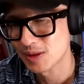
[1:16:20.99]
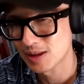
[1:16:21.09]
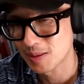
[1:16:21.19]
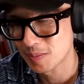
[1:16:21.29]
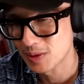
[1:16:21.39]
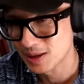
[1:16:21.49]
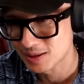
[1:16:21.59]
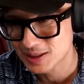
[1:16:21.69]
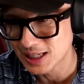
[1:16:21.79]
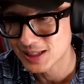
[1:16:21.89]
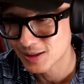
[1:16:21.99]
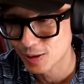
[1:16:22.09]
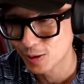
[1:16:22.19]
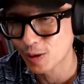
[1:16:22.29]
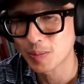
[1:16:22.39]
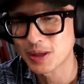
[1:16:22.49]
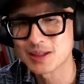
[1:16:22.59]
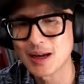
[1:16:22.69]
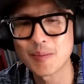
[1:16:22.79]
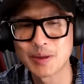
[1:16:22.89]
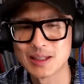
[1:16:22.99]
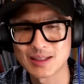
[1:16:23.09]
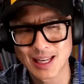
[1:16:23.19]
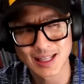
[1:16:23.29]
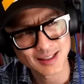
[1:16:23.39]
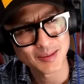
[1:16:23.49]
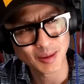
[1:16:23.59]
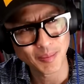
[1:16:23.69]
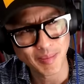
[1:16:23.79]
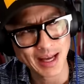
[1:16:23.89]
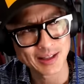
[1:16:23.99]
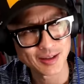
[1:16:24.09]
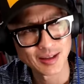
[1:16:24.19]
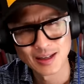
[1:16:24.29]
the the second or third place companies can't seem to match